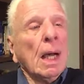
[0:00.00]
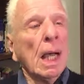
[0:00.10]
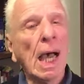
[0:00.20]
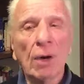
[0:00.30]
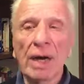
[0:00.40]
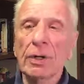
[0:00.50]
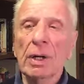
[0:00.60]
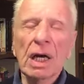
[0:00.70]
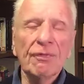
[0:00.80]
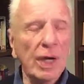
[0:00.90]
However,
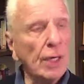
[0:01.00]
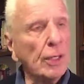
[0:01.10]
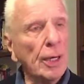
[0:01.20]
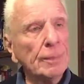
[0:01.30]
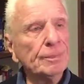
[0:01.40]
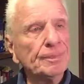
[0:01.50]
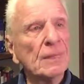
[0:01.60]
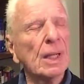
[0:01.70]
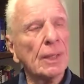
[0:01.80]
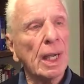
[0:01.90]
I figured
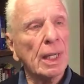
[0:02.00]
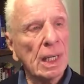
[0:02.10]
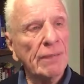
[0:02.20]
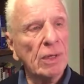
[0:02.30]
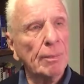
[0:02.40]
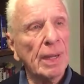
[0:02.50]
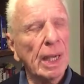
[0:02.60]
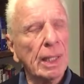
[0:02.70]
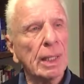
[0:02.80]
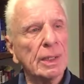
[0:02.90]
that even
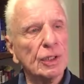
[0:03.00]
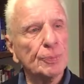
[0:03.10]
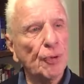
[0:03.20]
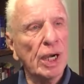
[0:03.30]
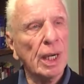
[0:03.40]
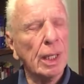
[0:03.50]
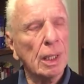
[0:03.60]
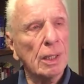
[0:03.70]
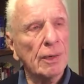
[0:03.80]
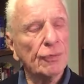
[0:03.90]
back in the spring
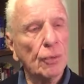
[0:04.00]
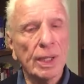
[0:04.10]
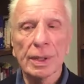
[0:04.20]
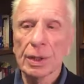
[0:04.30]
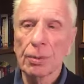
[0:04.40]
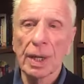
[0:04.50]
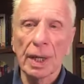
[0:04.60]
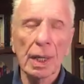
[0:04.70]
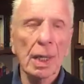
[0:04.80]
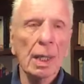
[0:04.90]
of
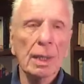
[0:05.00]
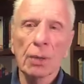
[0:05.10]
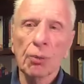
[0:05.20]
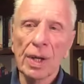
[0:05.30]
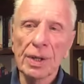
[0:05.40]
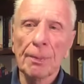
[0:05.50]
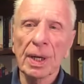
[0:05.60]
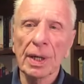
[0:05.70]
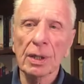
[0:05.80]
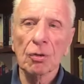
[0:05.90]
2020, that when the
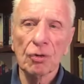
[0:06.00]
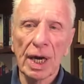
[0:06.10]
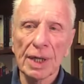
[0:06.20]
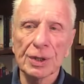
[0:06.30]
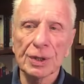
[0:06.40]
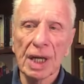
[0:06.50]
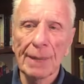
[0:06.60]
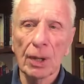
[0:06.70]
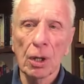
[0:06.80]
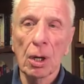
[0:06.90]
political crisis
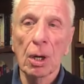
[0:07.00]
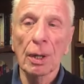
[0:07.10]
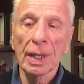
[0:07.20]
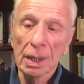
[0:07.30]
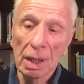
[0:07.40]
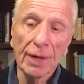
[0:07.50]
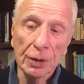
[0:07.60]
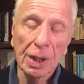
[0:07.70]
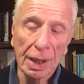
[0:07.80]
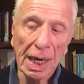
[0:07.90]
came along, and it
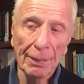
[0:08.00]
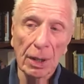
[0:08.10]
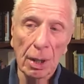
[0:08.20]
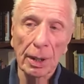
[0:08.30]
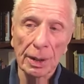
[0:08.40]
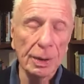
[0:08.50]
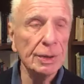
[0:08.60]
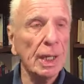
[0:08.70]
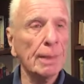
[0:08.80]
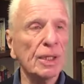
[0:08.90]
eventually came along, as I
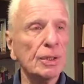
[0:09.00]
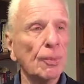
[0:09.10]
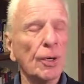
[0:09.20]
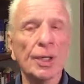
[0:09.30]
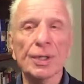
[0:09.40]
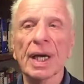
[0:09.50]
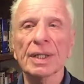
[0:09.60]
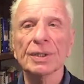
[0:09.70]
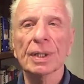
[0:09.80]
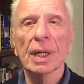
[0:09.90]
said, much more
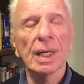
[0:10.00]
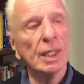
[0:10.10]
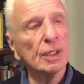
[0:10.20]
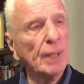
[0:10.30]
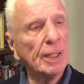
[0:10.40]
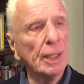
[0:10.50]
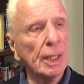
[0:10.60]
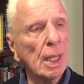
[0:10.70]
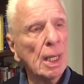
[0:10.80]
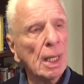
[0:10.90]
intense than I'd
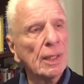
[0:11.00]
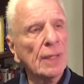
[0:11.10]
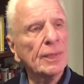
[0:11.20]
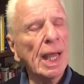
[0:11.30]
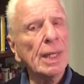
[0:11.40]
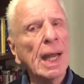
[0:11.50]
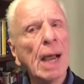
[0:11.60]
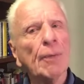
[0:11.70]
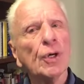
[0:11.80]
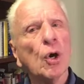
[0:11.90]
expected, that then
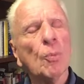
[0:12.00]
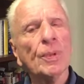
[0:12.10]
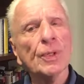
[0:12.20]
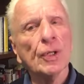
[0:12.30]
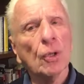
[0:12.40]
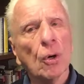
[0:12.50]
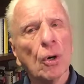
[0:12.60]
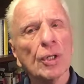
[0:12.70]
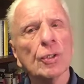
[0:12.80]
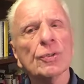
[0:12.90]
that would open the
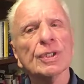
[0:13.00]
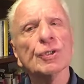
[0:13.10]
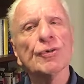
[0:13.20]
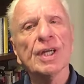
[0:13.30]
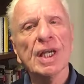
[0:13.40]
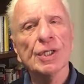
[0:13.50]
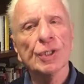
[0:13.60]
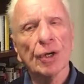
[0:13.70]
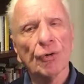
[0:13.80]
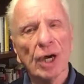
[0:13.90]
door to the
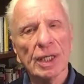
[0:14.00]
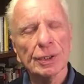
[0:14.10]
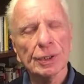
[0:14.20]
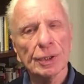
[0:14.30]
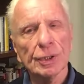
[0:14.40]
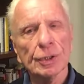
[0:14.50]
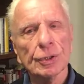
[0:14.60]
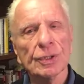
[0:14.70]
strategic crisis,